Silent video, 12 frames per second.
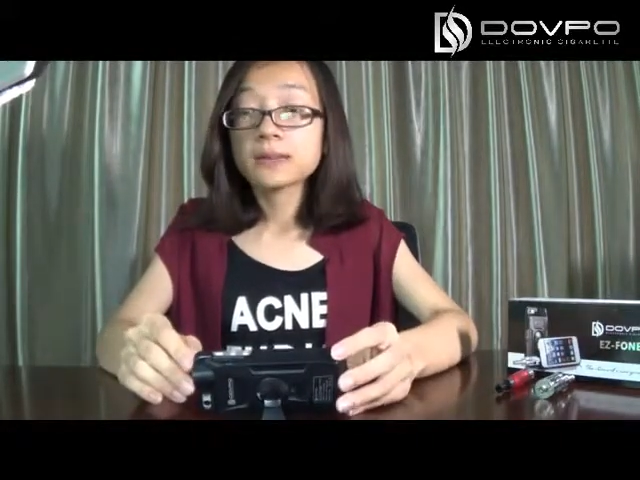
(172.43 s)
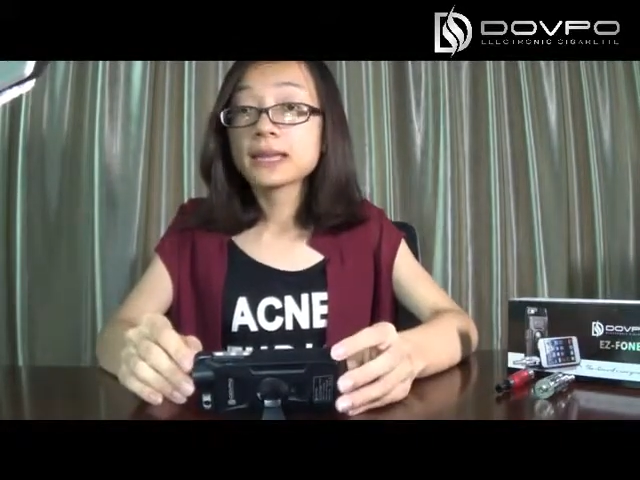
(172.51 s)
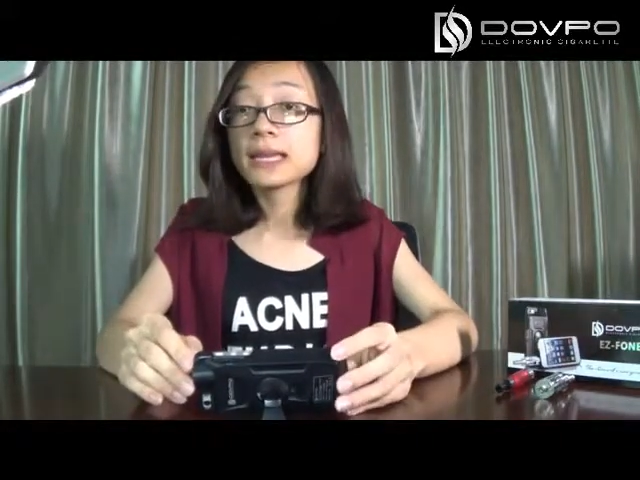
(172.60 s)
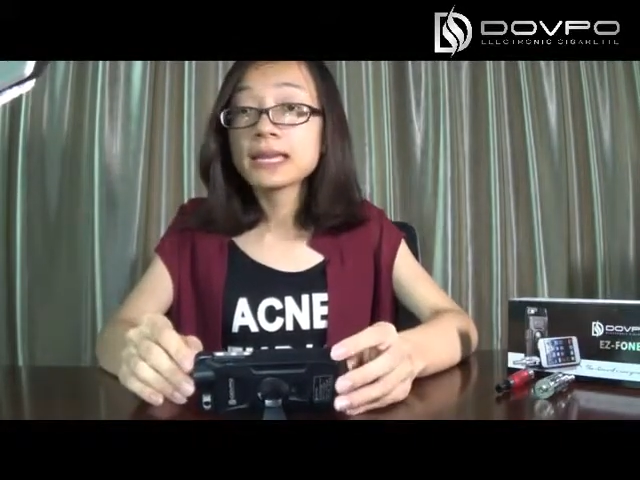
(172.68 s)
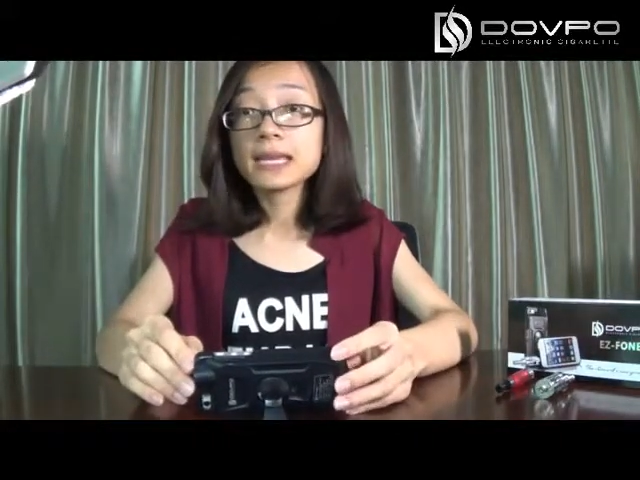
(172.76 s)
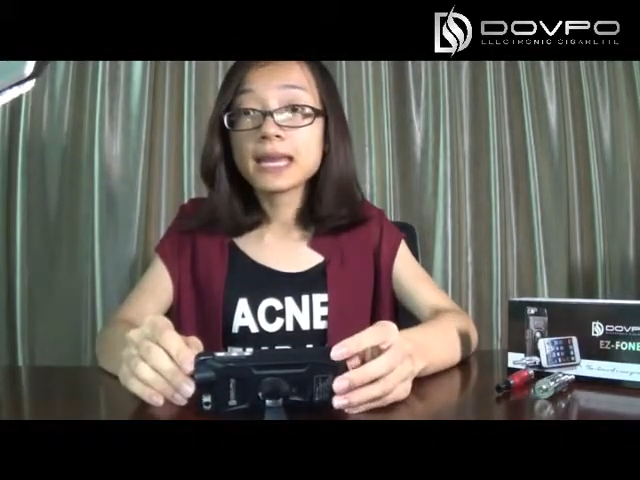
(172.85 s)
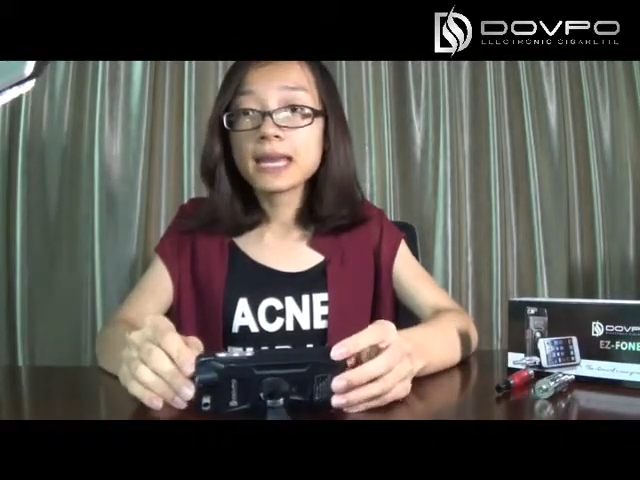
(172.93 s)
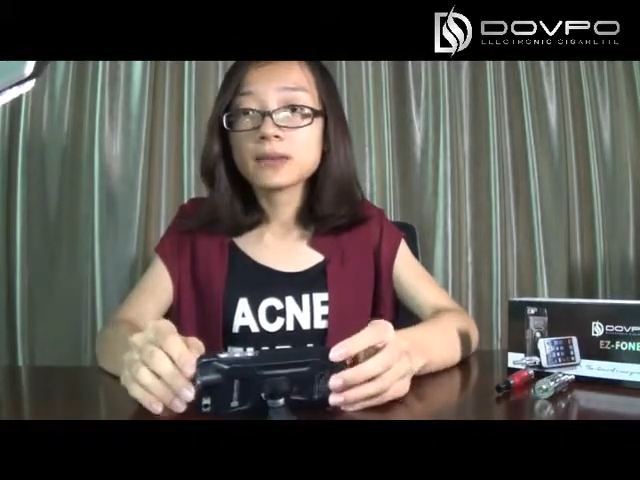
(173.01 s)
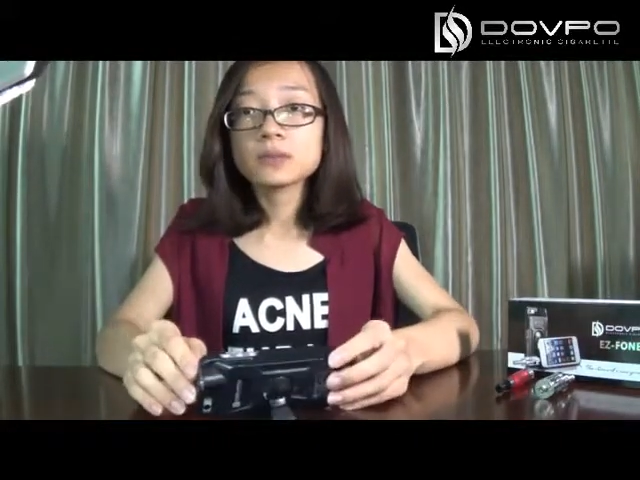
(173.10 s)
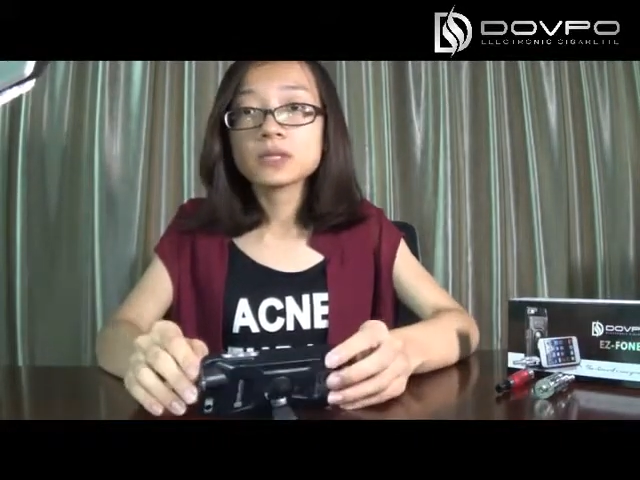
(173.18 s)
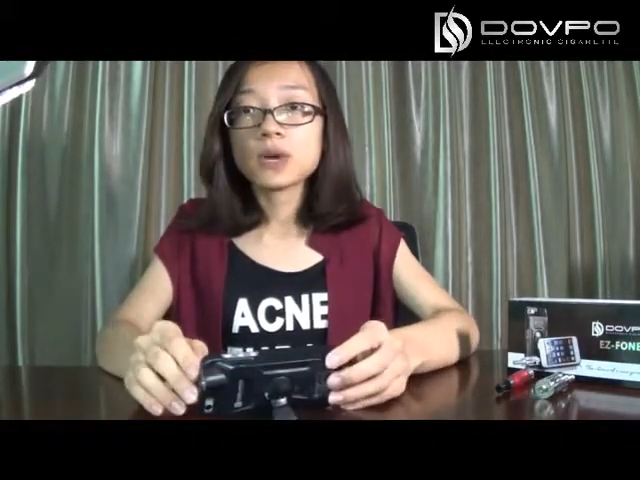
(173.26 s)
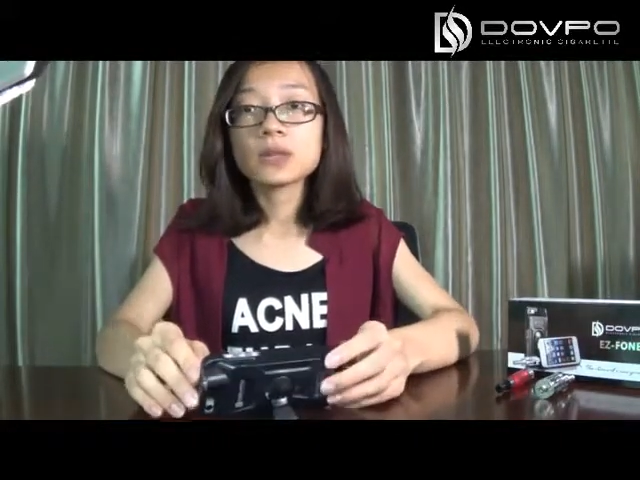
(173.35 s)
playing
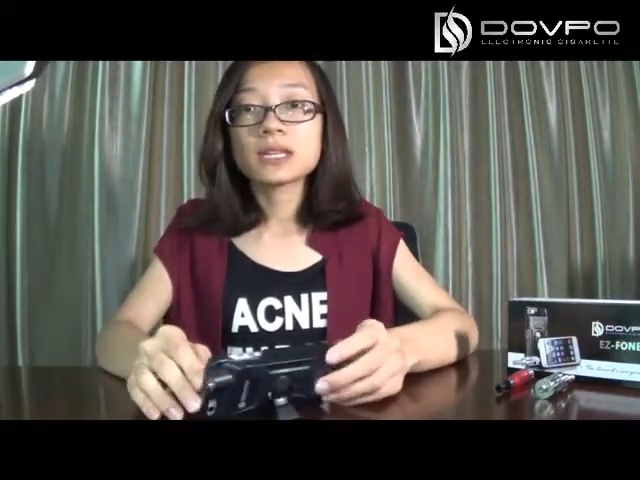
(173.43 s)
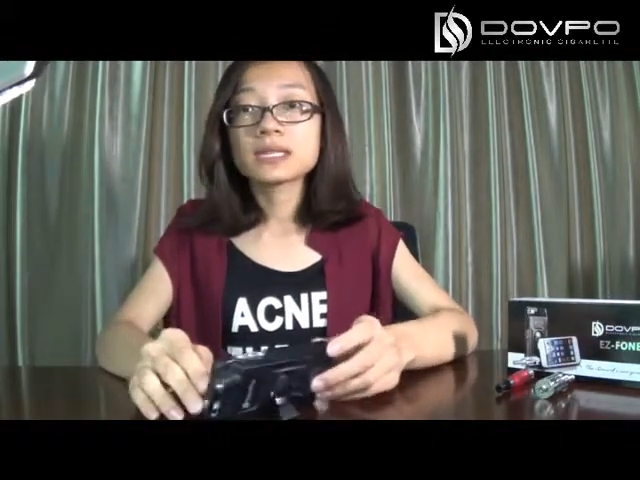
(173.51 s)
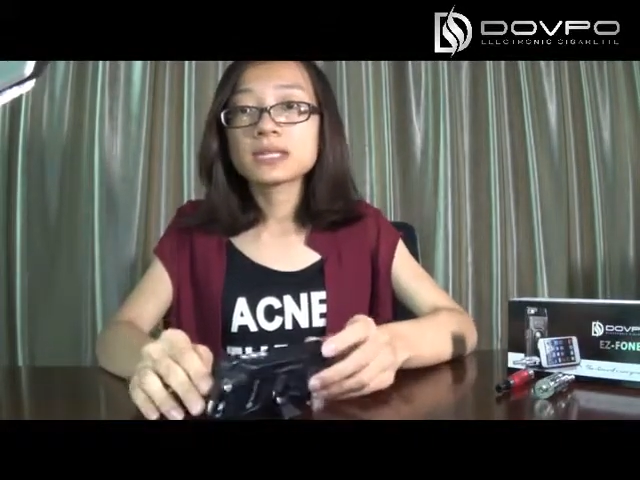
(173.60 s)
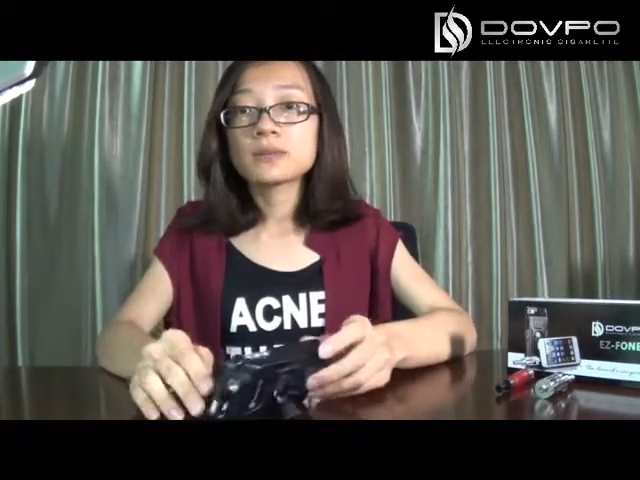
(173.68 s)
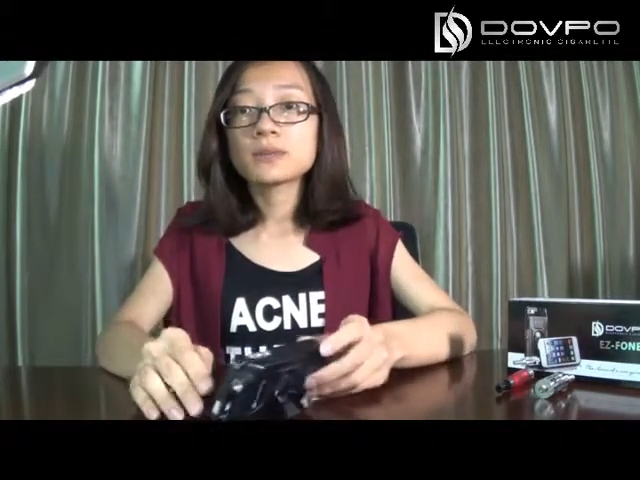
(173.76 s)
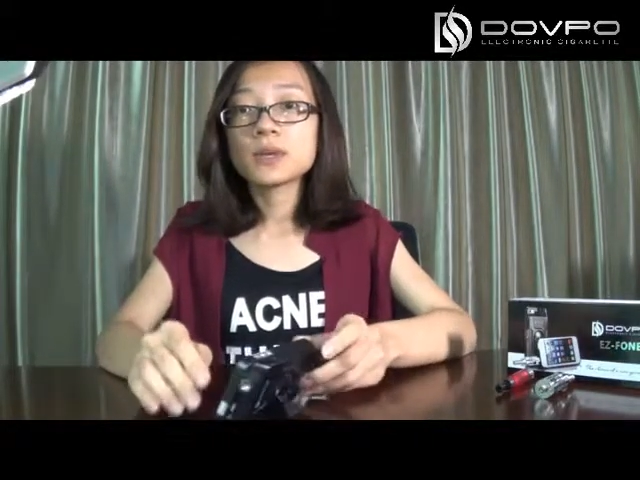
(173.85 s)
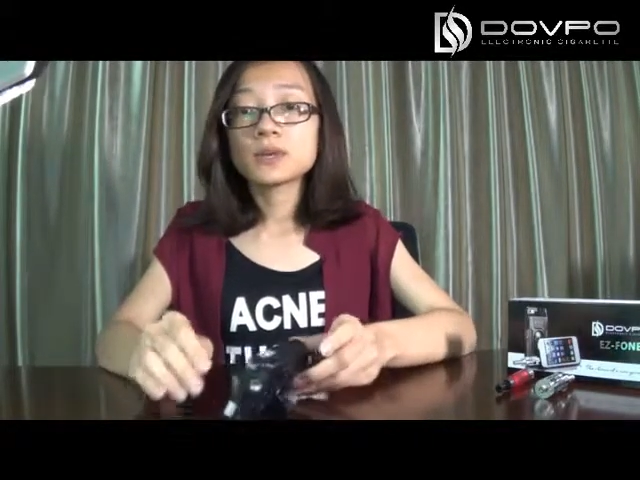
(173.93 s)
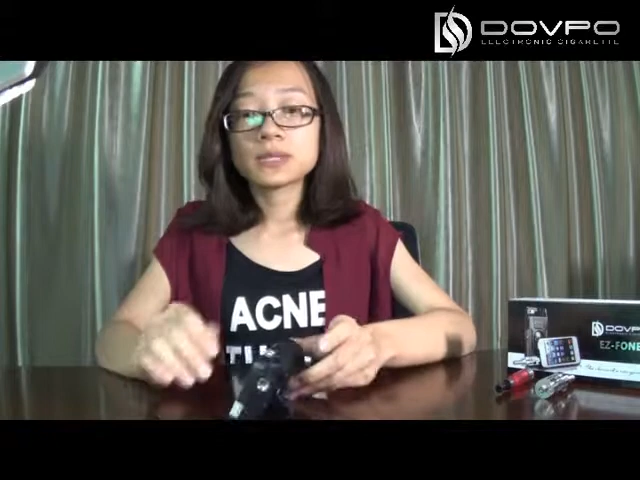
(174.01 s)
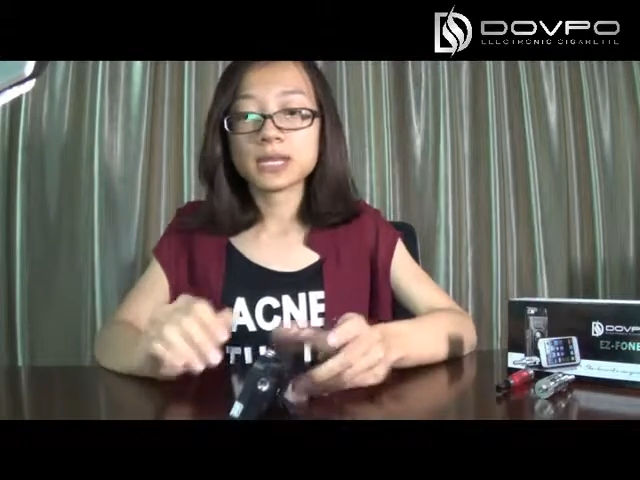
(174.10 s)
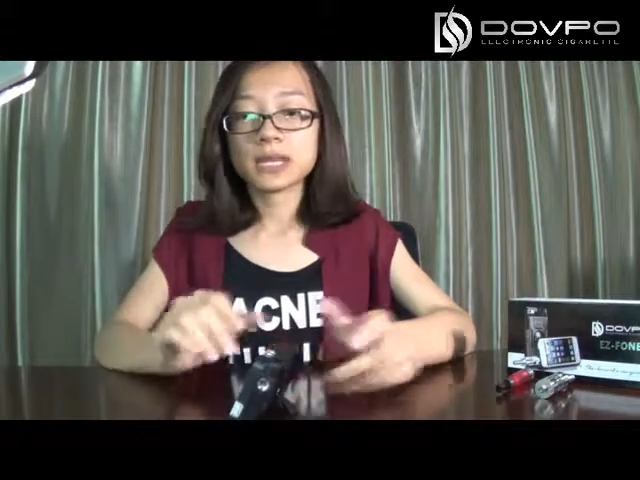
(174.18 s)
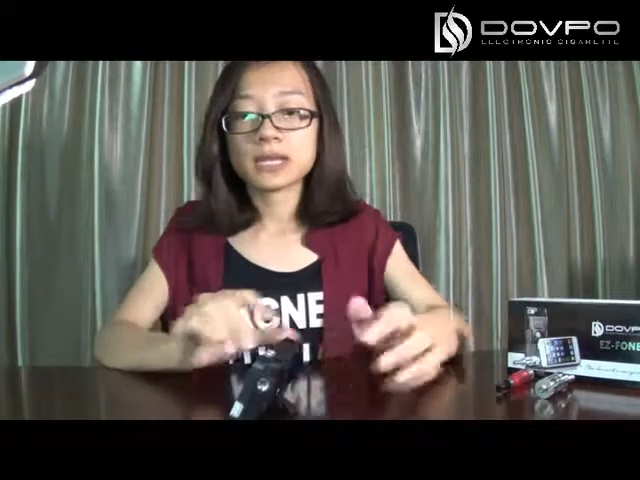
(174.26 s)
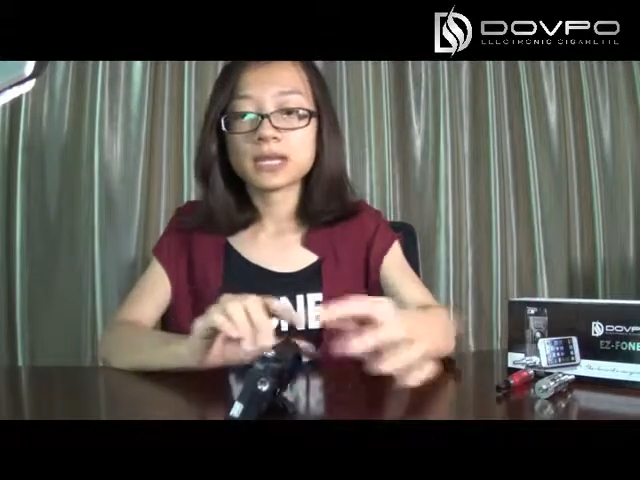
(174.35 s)
games or listen
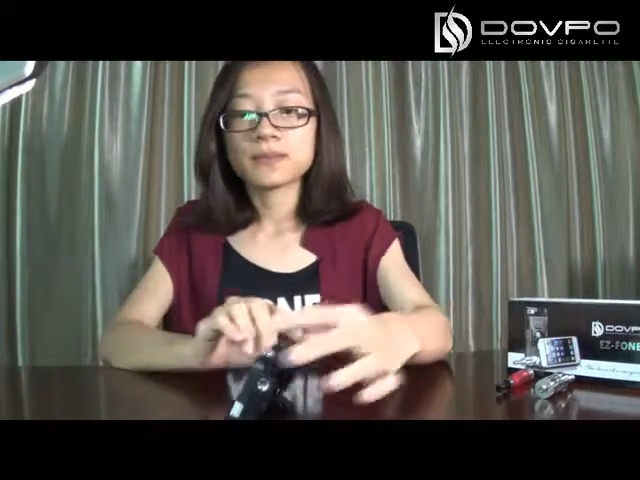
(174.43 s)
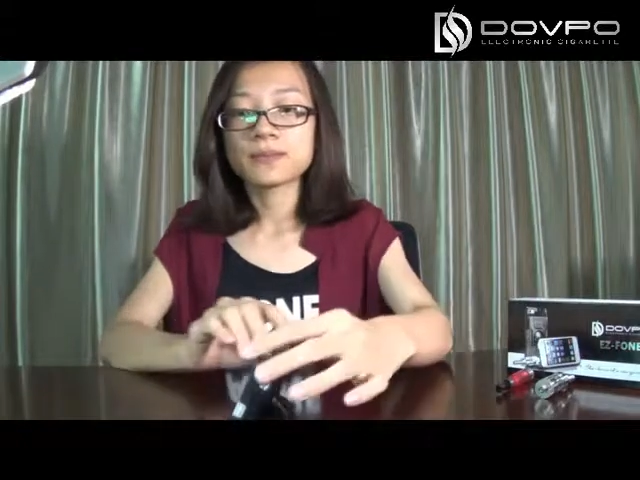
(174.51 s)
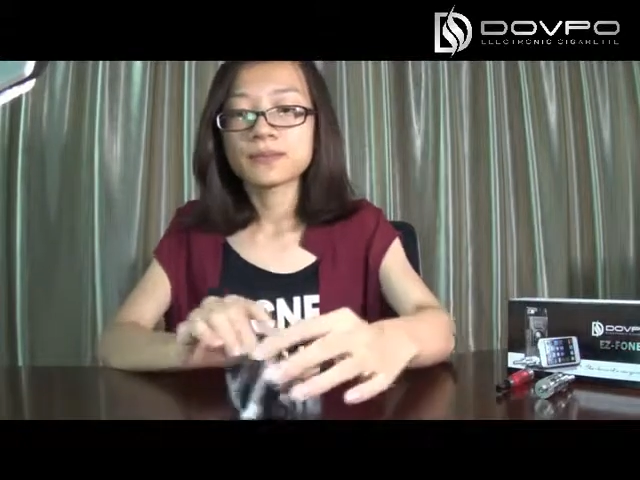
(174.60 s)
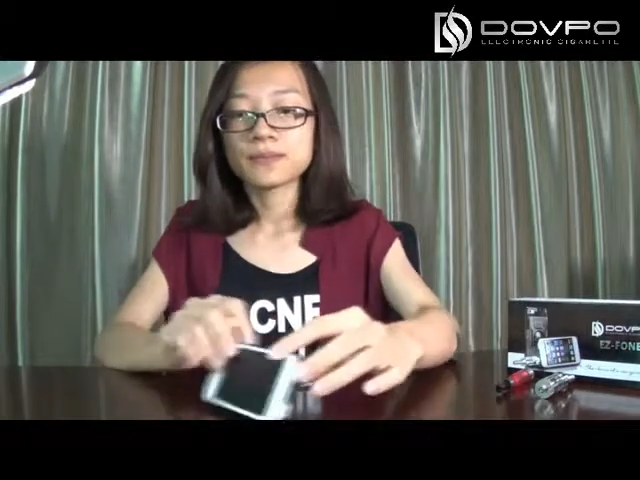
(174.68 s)
music.